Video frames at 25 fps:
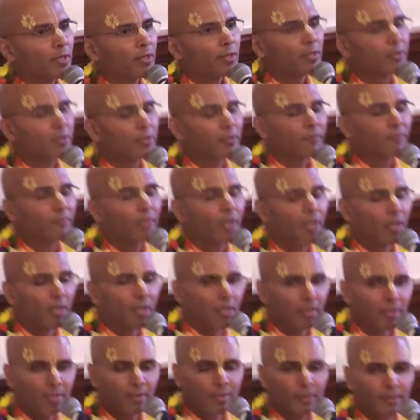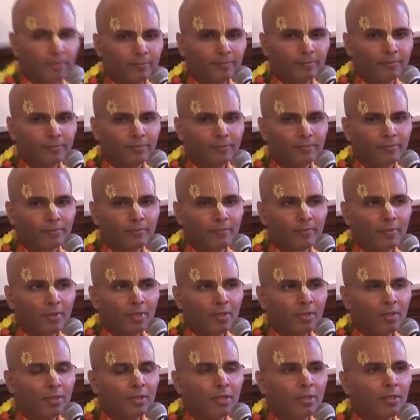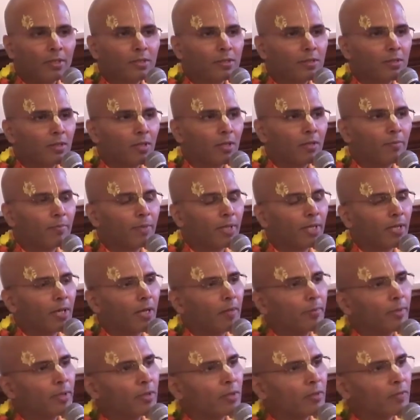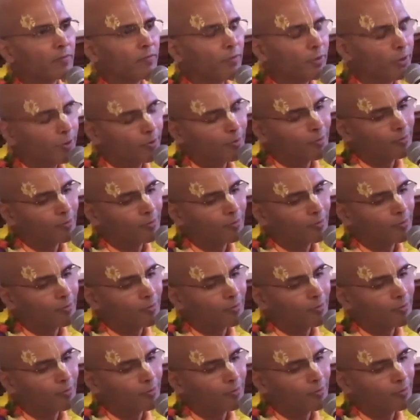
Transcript: of heart is not becoming of you,